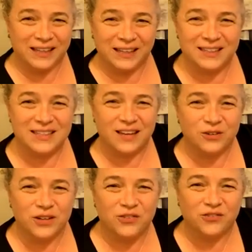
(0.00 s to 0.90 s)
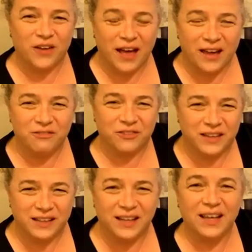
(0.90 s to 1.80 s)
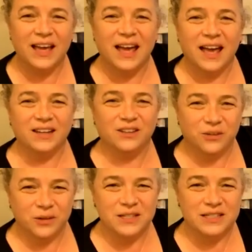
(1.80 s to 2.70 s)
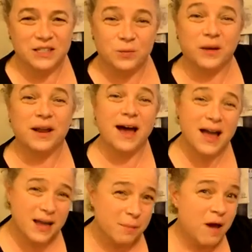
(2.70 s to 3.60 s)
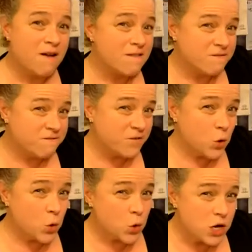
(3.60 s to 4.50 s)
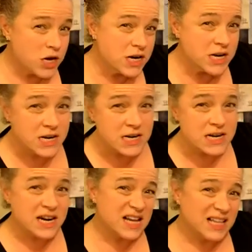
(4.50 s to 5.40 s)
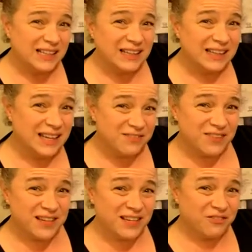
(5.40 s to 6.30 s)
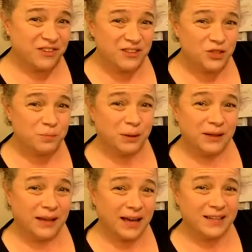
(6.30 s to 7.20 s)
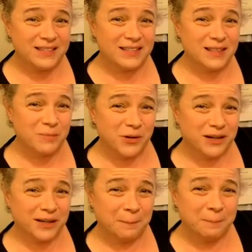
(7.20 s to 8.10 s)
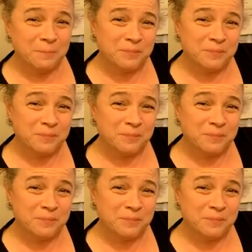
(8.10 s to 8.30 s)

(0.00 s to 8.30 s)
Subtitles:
Sandra is 5 feet and you are 6'1". I am 4'11" if I do Pilates in the morning.